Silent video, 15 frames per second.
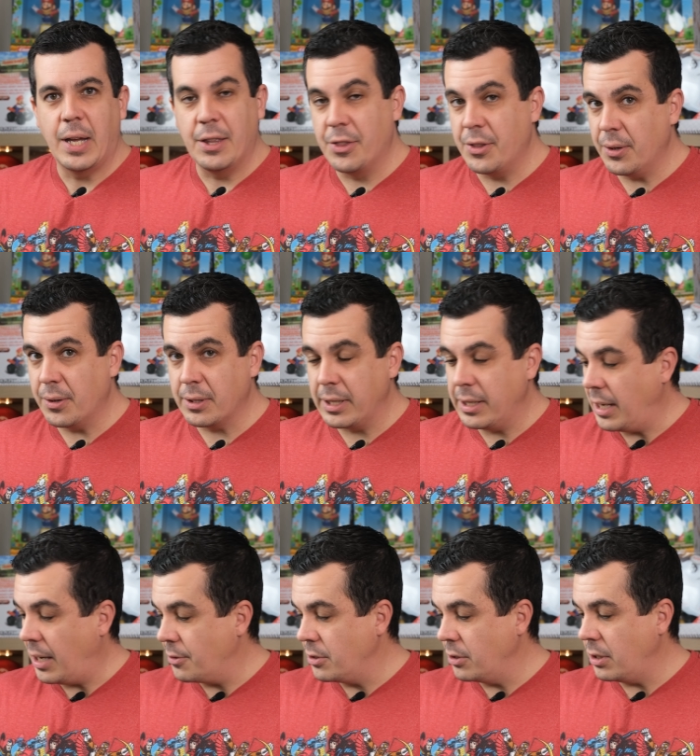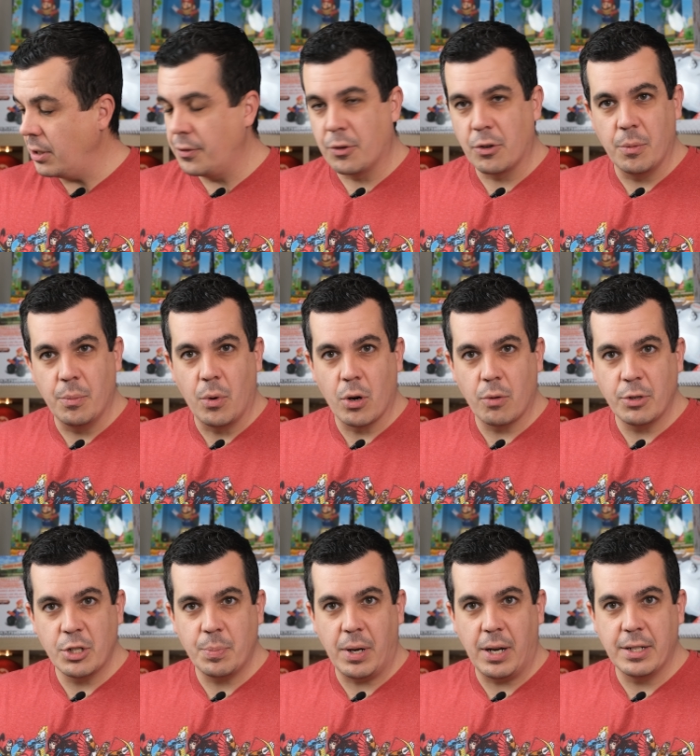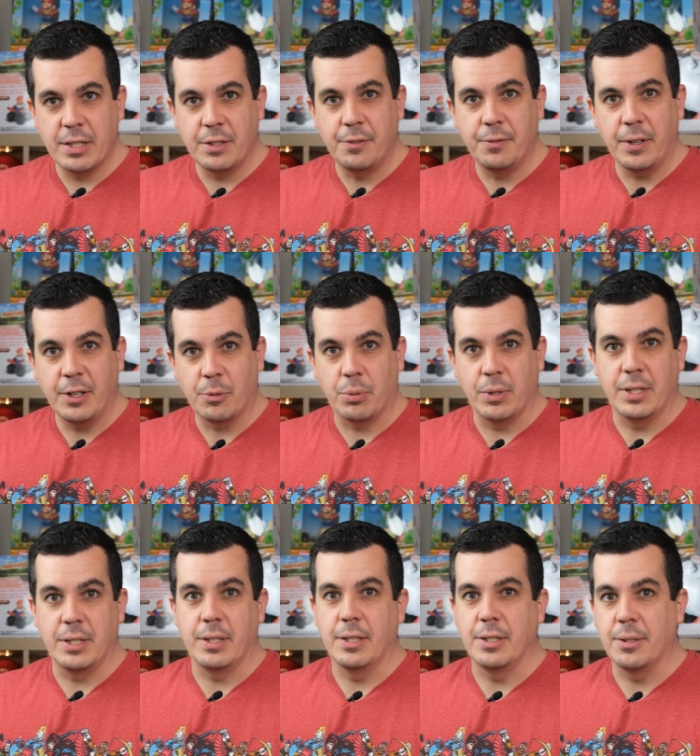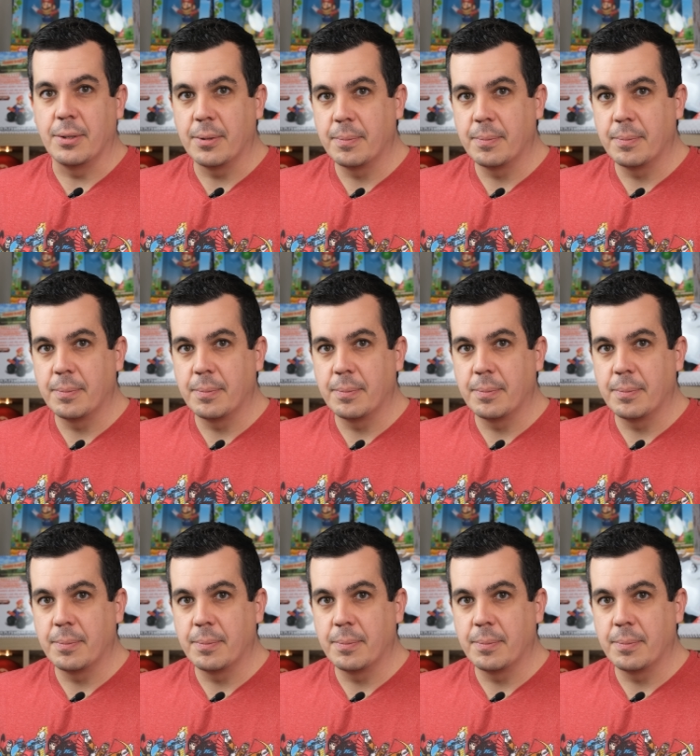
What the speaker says: And thirdly, I was looking for a more responsive fingerprint sensor.